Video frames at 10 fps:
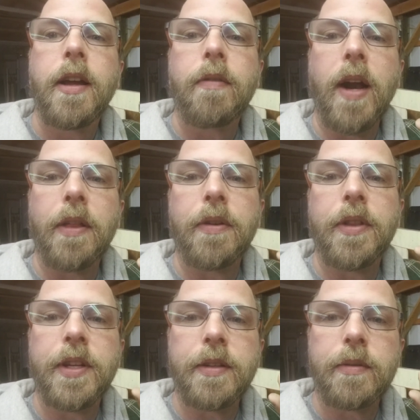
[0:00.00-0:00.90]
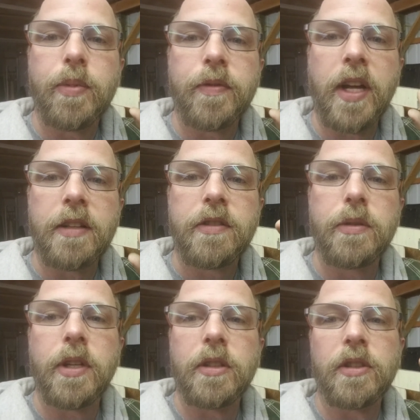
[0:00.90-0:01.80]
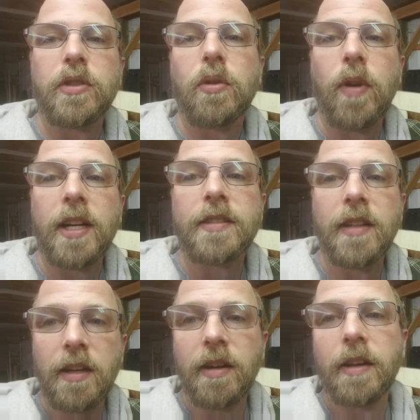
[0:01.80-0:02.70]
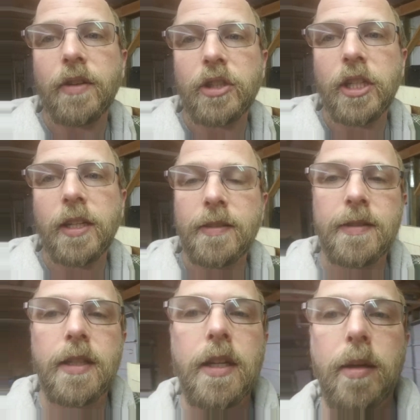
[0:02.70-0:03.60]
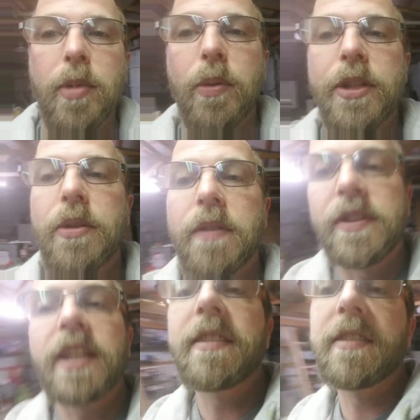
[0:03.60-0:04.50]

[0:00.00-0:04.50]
rather than we've got two that are just harassing the hell out of our chickens. But we do have ticks